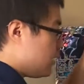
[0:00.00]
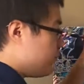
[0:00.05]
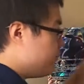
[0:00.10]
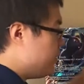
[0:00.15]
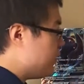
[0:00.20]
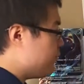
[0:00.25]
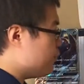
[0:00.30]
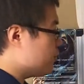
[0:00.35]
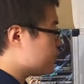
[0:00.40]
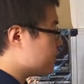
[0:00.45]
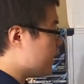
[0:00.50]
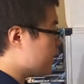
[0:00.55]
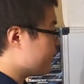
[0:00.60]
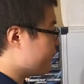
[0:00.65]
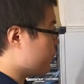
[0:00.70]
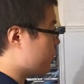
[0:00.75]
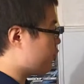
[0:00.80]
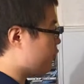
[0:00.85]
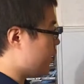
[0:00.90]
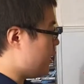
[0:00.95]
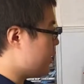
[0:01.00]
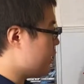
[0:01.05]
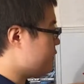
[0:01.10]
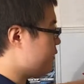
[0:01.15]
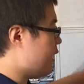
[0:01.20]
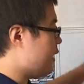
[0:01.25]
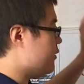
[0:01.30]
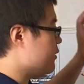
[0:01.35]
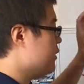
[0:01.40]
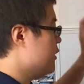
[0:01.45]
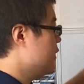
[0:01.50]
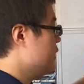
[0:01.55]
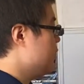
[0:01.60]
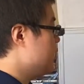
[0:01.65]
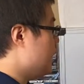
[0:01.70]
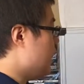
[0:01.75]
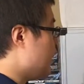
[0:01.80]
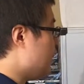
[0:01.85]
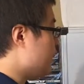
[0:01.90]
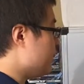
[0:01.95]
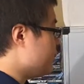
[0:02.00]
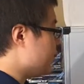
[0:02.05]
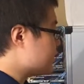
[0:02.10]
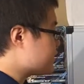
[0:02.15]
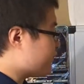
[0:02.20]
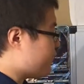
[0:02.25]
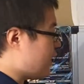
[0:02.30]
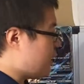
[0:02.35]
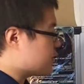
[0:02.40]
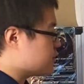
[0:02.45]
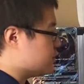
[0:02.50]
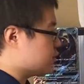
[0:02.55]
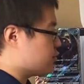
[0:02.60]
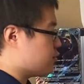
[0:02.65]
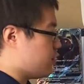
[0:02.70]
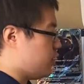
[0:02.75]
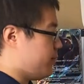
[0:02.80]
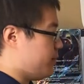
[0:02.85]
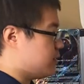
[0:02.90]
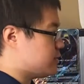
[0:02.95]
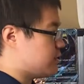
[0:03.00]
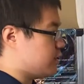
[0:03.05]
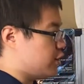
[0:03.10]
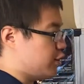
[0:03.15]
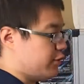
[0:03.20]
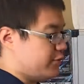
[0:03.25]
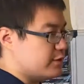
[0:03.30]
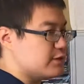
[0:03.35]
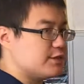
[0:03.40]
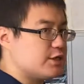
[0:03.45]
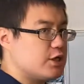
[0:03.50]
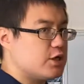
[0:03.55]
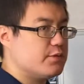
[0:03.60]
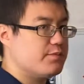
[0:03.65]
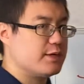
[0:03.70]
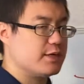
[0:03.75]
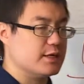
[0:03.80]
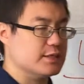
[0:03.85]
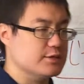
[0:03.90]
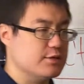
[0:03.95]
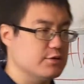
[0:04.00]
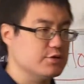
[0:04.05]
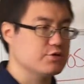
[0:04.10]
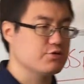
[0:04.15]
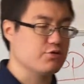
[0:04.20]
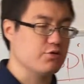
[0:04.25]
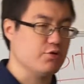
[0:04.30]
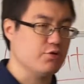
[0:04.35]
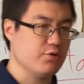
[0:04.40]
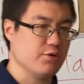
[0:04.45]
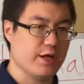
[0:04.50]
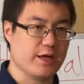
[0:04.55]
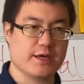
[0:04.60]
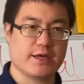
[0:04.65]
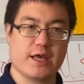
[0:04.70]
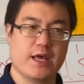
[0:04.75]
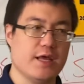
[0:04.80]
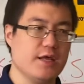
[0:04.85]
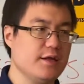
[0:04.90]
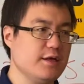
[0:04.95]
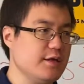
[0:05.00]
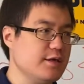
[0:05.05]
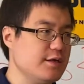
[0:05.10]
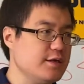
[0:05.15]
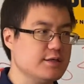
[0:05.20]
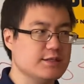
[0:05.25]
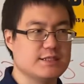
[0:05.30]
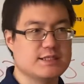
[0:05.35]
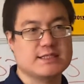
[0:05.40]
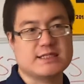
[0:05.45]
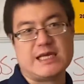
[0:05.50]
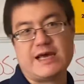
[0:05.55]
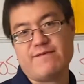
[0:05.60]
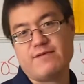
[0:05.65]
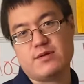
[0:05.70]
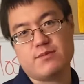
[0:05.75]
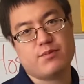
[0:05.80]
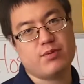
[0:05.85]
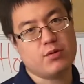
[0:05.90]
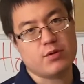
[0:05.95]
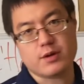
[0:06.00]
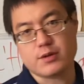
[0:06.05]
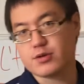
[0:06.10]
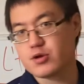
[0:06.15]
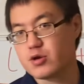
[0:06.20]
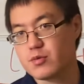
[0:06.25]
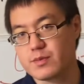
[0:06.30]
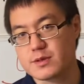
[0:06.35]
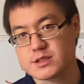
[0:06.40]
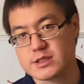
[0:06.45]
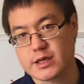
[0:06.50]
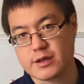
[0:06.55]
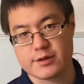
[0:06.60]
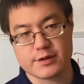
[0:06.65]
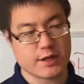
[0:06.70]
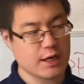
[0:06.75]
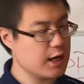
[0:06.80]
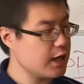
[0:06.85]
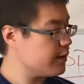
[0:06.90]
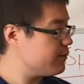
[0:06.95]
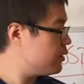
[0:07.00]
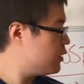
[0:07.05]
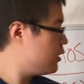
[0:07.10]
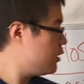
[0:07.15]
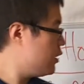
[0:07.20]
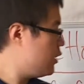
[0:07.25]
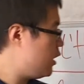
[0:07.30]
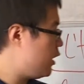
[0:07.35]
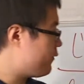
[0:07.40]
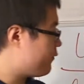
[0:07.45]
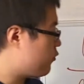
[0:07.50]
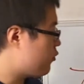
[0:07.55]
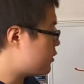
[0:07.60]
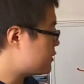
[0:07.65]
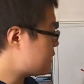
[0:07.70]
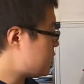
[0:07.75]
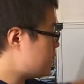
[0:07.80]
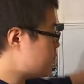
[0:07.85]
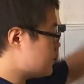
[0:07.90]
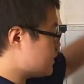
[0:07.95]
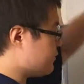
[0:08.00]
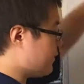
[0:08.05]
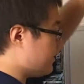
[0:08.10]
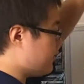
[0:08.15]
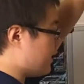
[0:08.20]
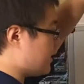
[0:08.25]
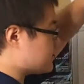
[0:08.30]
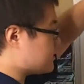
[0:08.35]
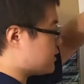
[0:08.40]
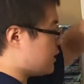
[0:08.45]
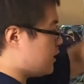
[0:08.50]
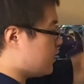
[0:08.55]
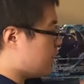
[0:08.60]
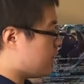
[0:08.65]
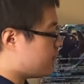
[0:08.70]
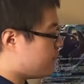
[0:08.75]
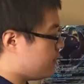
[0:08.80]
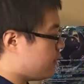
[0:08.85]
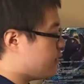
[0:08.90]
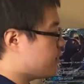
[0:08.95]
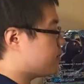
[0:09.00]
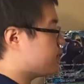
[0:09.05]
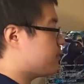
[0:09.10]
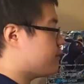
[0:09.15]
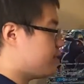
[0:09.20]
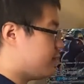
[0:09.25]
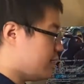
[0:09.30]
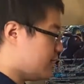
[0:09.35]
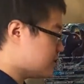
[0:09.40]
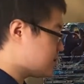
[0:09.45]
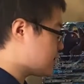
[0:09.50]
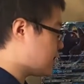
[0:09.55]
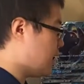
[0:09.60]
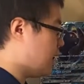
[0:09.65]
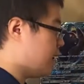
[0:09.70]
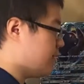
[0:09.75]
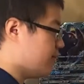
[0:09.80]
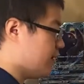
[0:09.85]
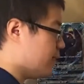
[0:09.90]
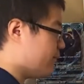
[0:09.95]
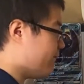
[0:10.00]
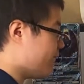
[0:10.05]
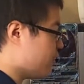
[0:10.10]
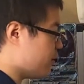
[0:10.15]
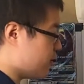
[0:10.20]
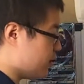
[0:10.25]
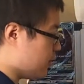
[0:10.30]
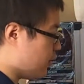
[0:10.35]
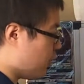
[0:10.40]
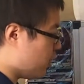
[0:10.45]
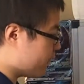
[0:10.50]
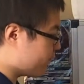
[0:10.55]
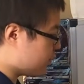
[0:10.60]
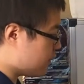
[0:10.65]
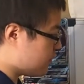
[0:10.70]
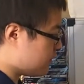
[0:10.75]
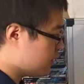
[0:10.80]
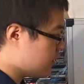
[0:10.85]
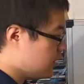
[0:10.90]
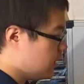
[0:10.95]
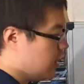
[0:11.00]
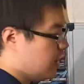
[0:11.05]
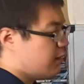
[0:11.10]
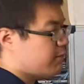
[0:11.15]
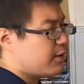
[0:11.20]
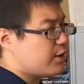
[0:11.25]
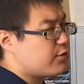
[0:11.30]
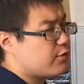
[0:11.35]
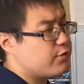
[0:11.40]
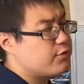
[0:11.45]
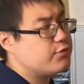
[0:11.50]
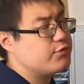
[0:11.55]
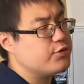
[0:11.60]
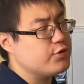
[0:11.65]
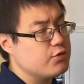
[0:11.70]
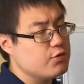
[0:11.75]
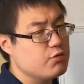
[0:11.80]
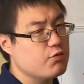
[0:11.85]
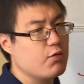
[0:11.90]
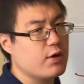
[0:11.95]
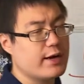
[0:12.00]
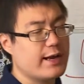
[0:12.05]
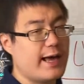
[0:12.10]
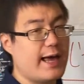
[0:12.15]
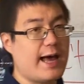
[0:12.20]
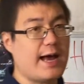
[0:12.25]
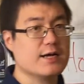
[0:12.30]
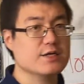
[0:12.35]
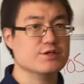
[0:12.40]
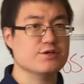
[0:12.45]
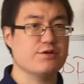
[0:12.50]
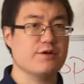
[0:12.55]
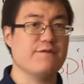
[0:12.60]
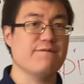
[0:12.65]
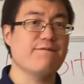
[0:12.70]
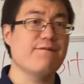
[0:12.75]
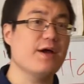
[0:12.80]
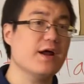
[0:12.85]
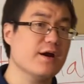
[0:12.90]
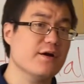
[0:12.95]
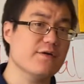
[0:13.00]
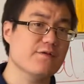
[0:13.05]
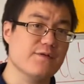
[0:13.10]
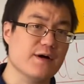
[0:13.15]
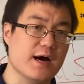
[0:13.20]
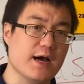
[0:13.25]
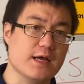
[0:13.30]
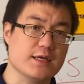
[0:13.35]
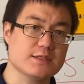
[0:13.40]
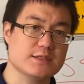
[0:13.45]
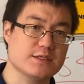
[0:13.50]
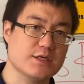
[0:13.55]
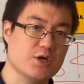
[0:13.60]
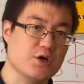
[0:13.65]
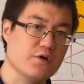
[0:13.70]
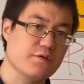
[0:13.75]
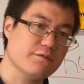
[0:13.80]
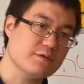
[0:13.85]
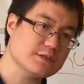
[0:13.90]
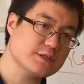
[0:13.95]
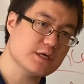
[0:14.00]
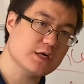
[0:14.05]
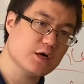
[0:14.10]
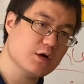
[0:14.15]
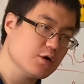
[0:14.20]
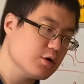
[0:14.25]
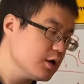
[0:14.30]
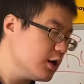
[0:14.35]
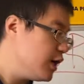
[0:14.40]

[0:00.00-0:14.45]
people take for granted that these fractions are going to be 0 over 0 because they're true like 87.2% of the time. Of course, I just made that set up, but it does come up very often. But you do want to actually verify 0 over 0,